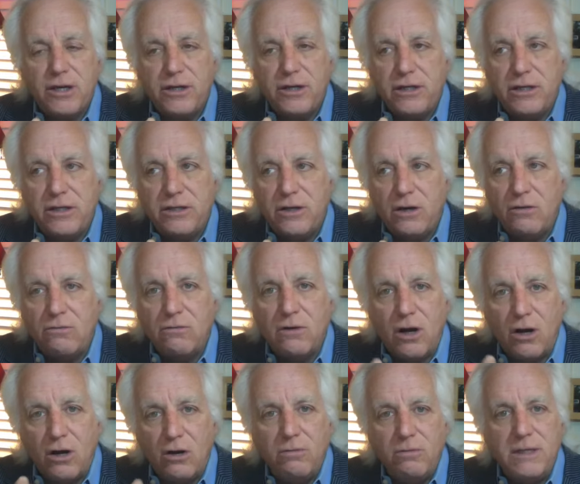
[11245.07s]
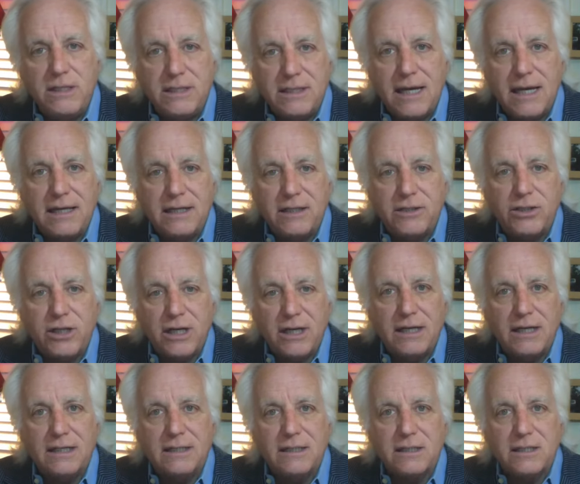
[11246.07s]
you don't always get a
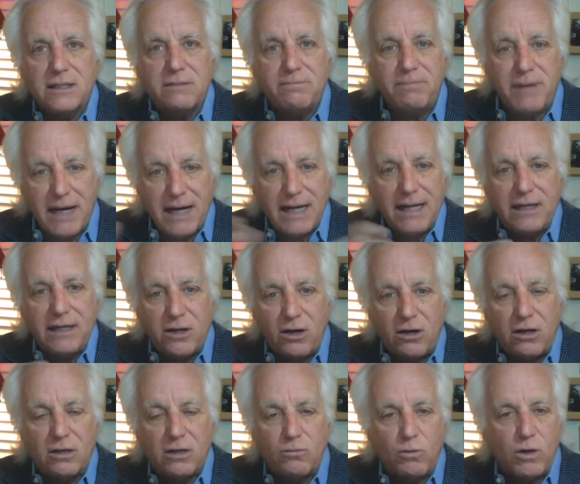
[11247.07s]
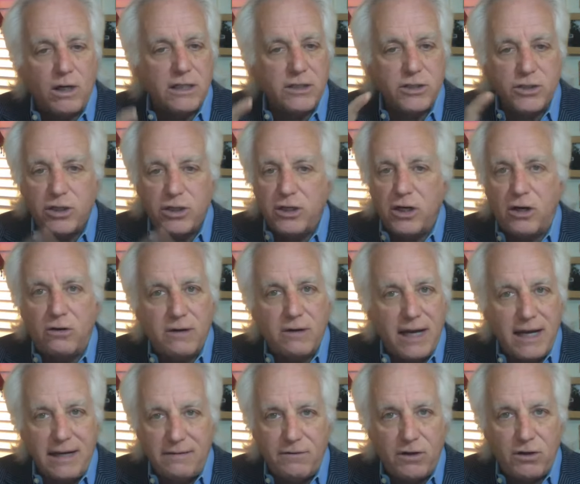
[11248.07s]
chance to buy it all at once. You don't
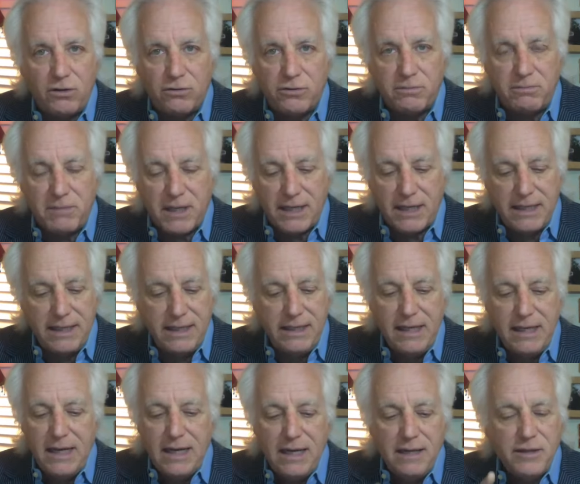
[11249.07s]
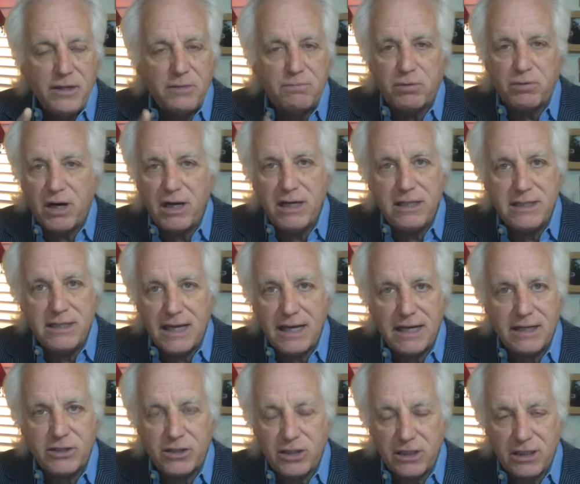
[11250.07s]
have all the money. The price
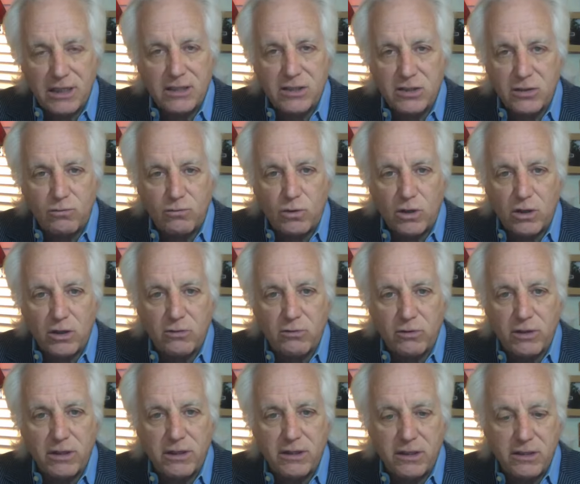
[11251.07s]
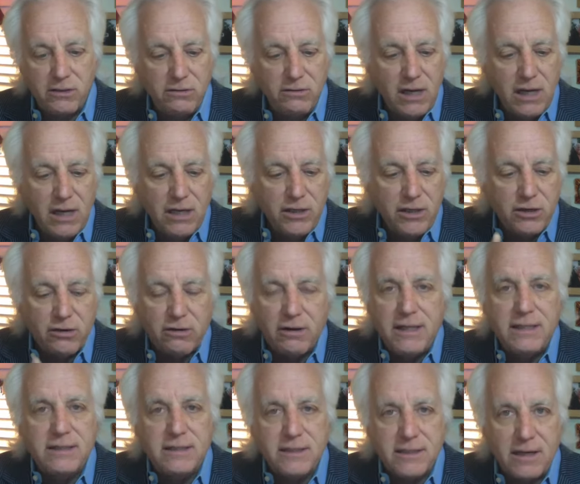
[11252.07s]
action doesn't work with you. You're
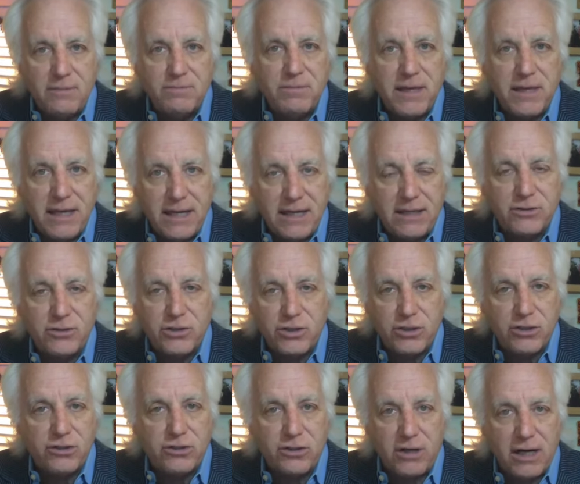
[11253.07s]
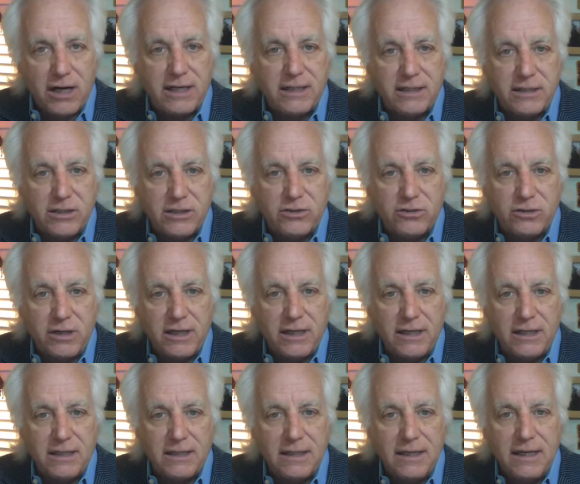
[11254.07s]
in something else you're trying to
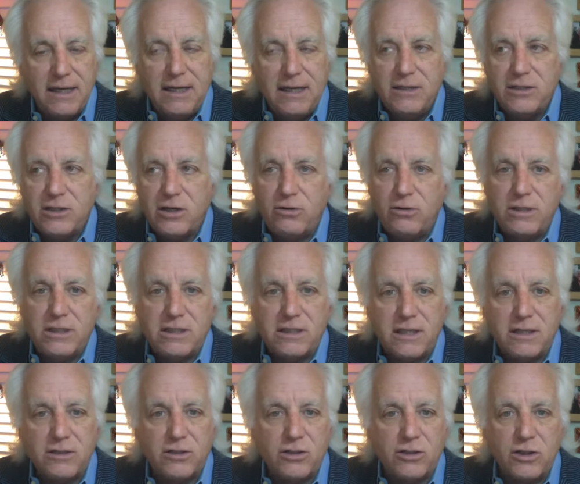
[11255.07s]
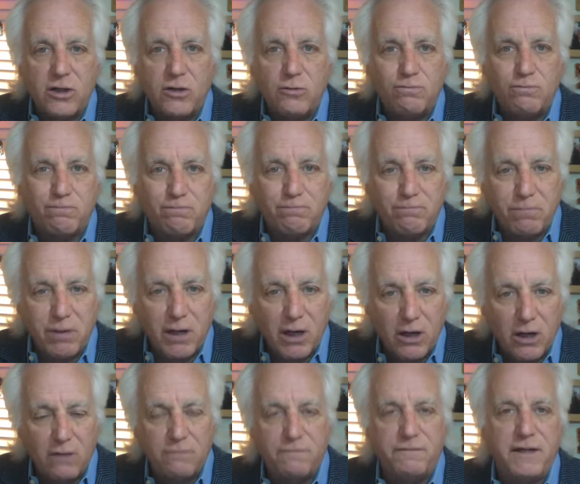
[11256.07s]
trade. So there's no
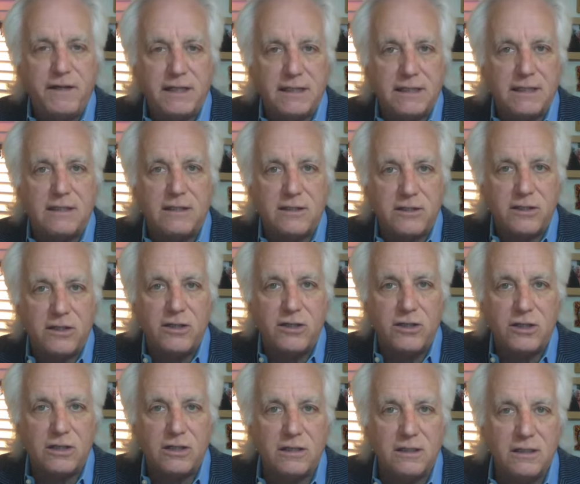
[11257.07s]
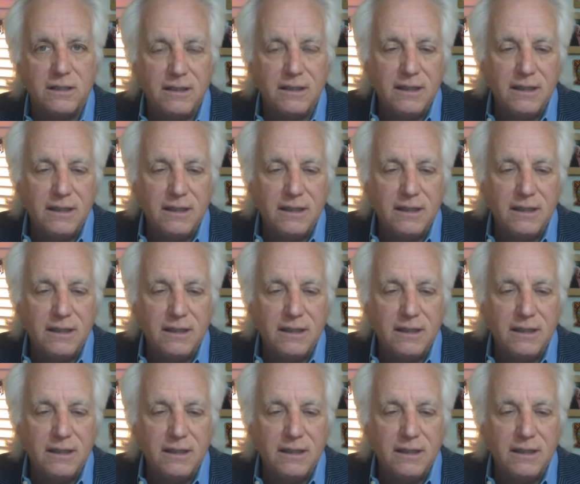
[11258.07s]
perfect decision.